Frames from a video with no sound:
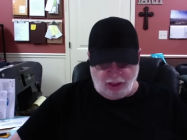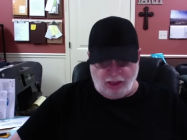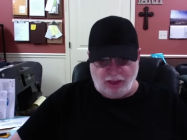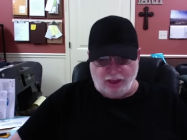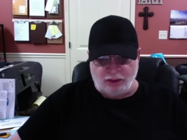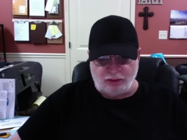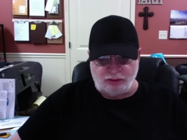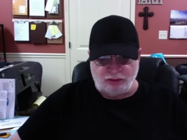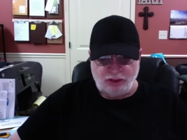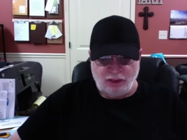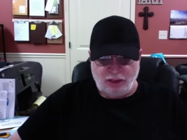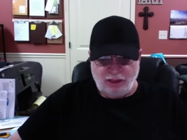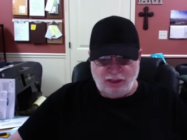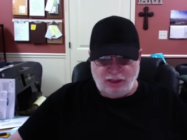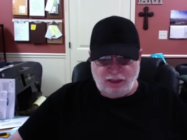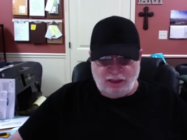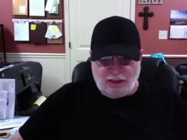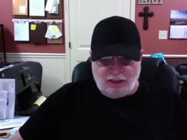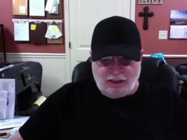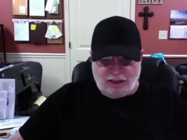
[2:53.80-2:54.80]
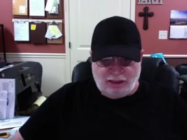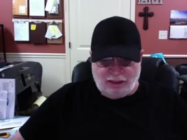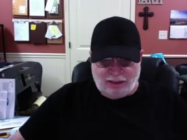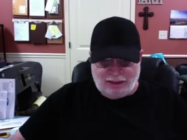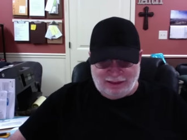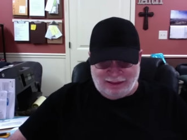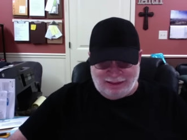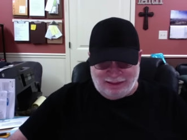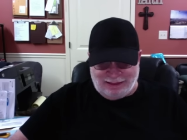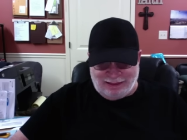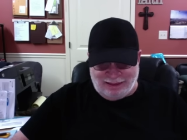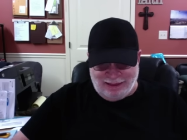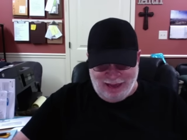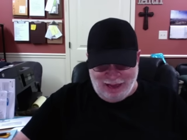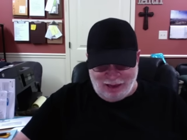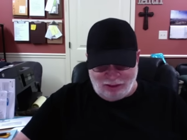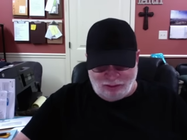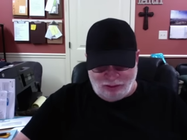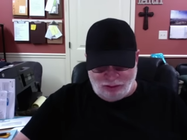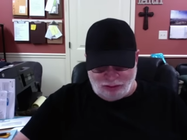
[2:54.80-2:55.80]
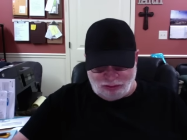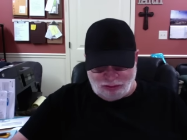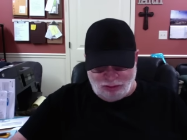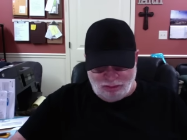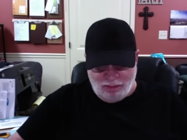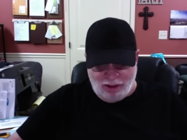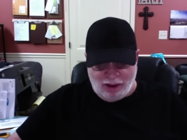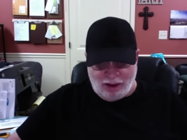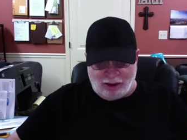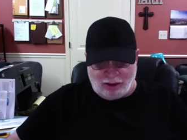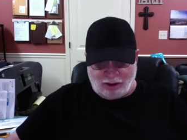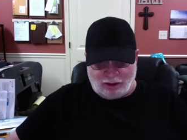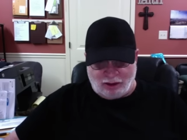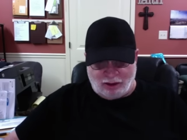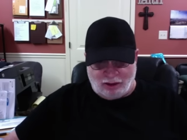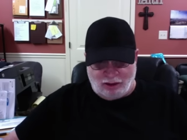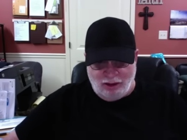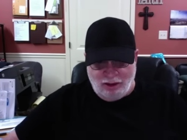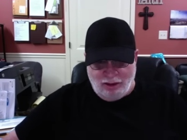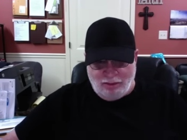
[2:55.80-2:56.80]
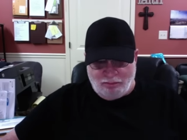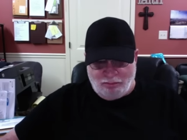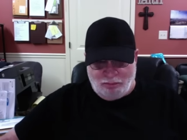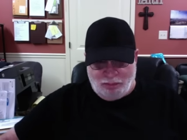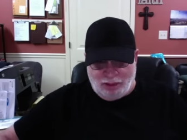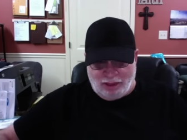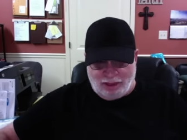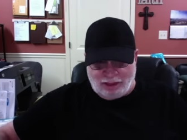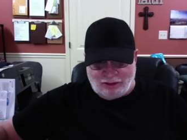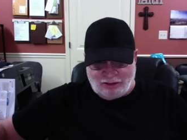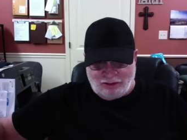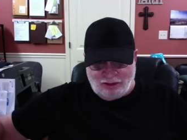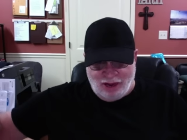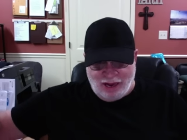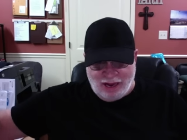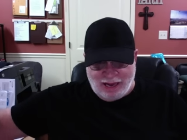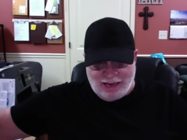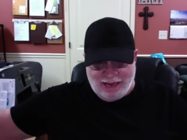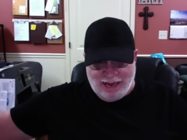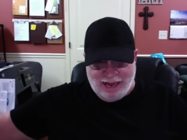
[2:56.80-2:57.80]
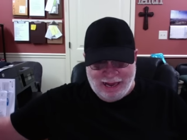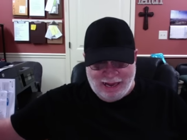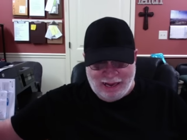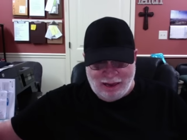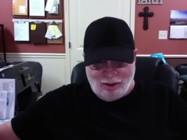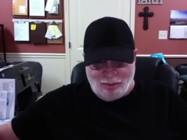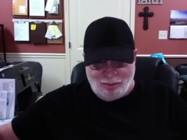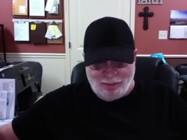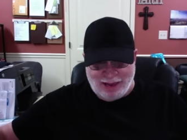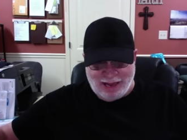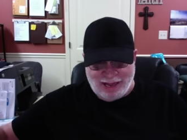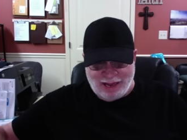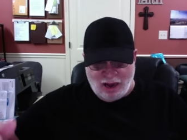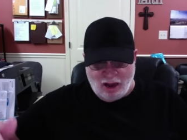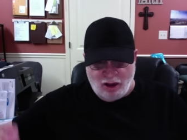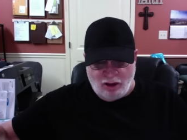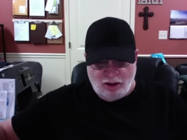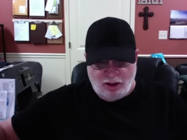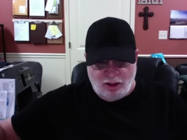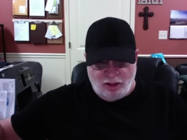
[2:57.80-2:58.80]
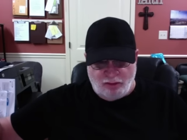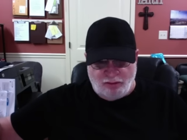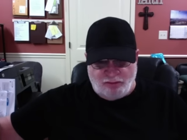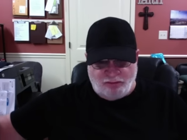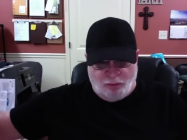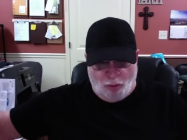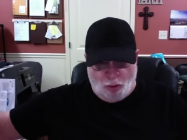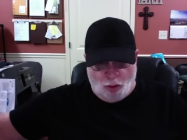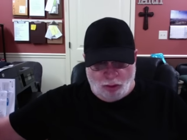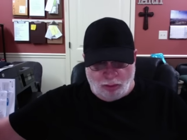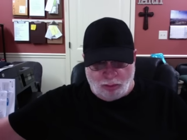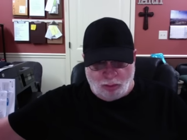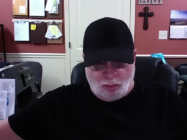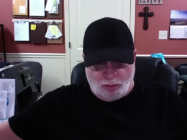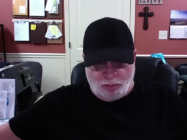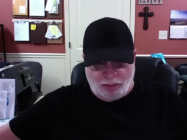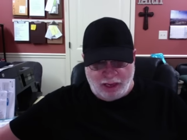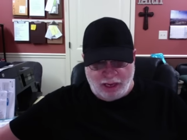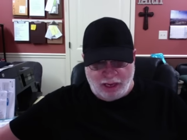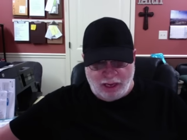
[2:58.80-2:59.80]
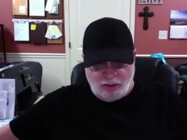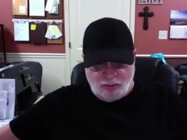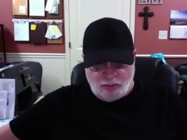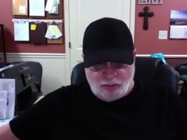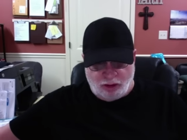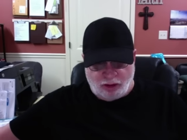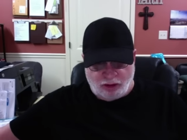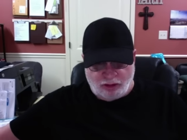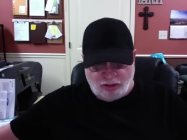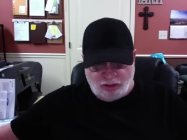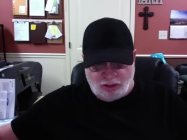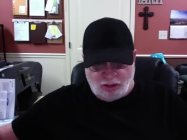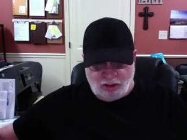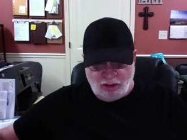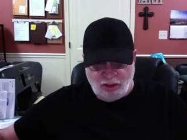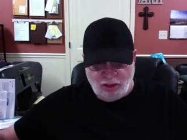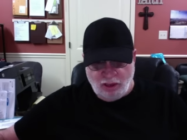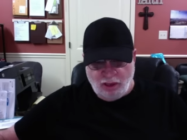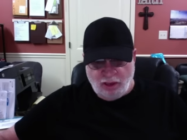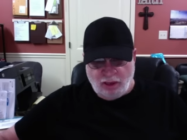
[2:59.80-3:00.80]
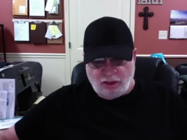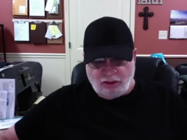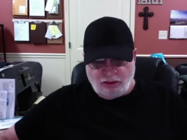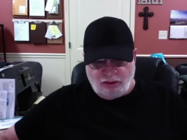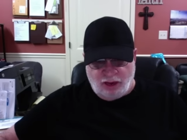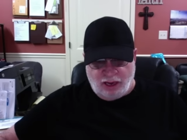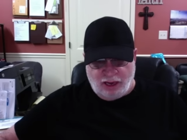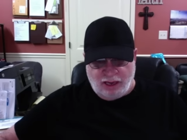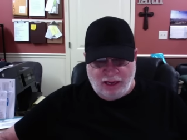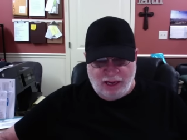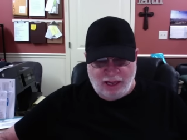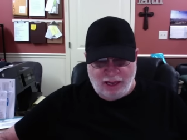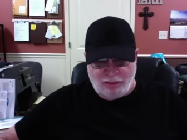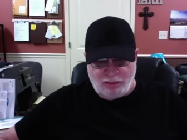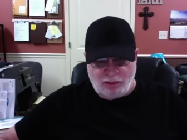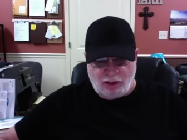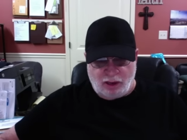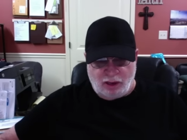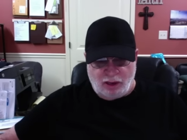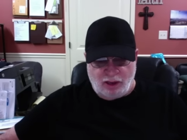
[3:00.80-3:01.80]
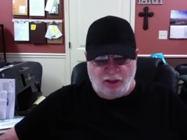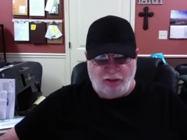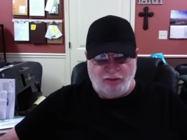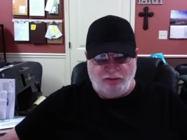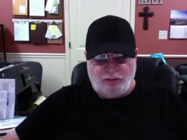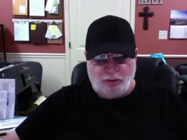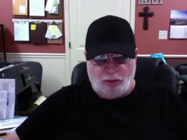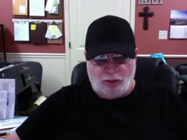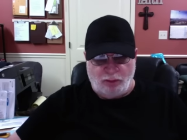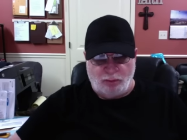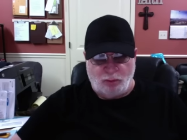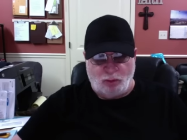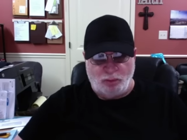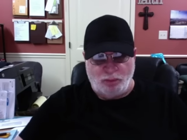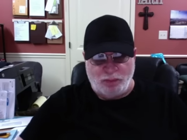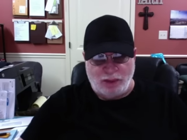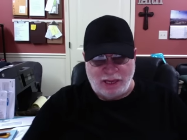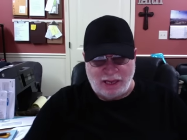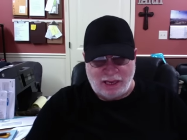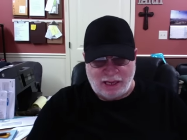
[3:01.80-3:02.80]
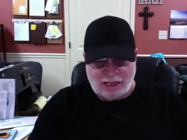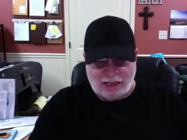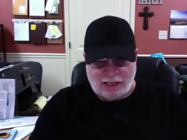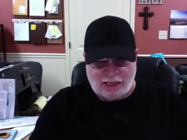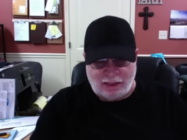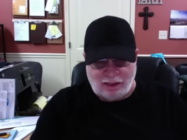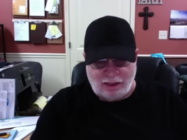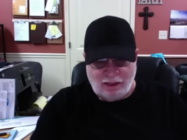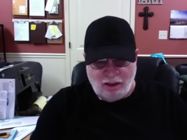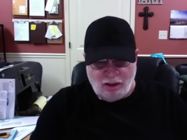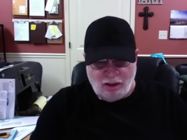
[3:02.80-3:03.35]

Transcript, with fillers: us, not just America, but Jade Helm in another form will be in Russia. Jade Hammond and another form will be in